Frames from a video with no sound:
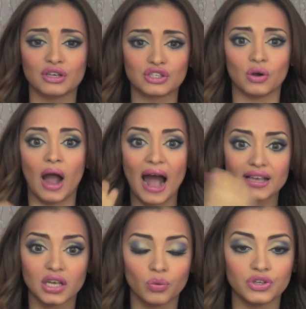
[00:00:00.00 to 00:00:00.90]
So
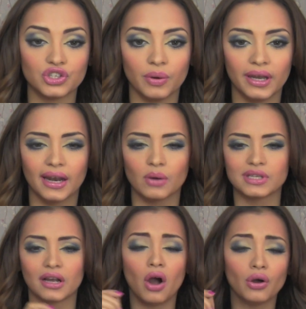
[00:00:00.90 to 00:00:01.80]
as I was doing it, I was
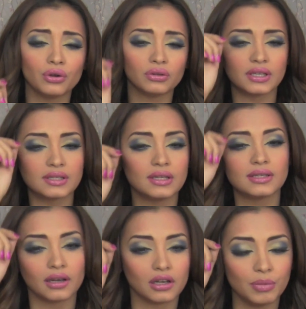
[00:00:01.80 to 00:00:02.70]
like, oh no, this needs
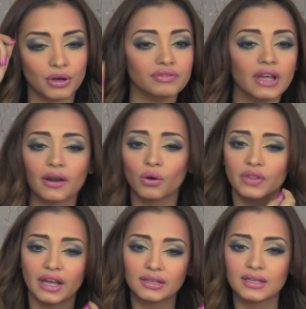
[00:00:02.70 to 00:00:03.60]
a little bit of that. Oh,
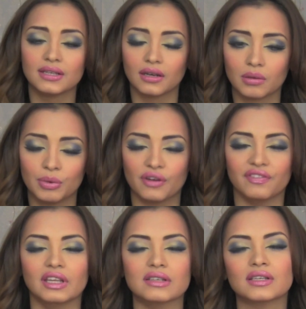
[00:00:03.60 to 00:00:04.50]
that needs a little bit
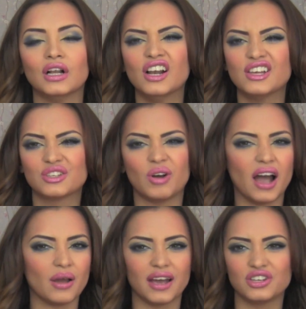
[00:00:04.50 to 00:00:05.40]
of this. So
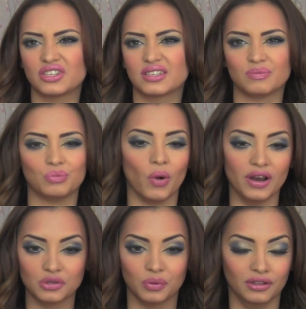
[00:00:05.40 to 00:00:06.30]
I just
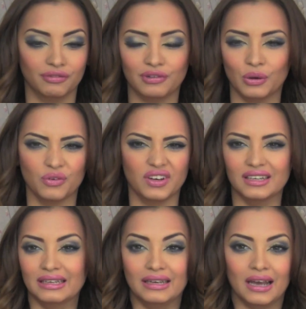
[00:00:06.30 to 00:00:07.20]
went with the flow,
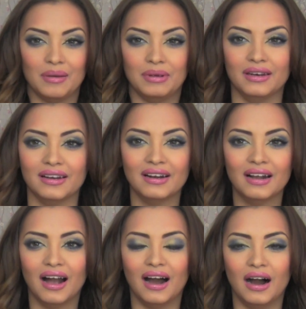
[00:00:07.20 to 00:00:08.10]
really. I mean,
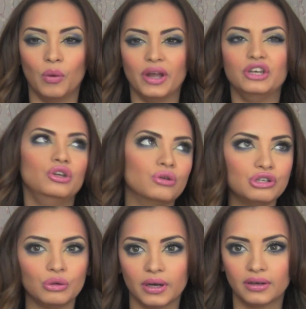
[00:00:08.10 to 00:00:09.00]
when you
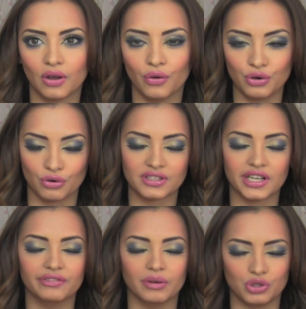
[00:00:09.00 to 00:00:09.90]
do it on
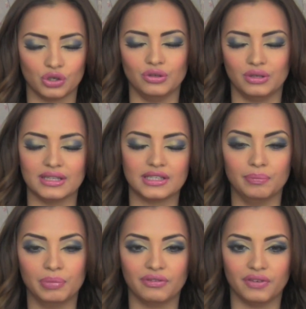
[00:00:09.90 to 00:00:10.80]
yourself, I'm sure you can
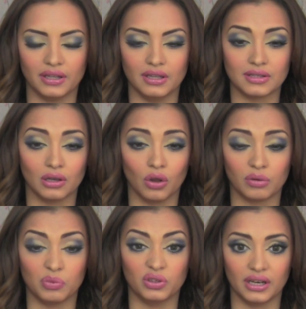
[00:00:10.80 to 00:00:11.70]
simplify this a lot
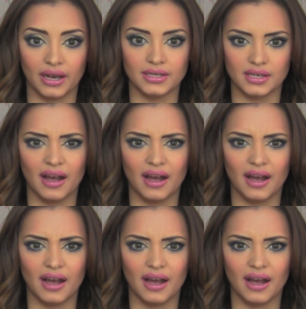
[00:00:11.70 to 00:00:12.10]
more than I did.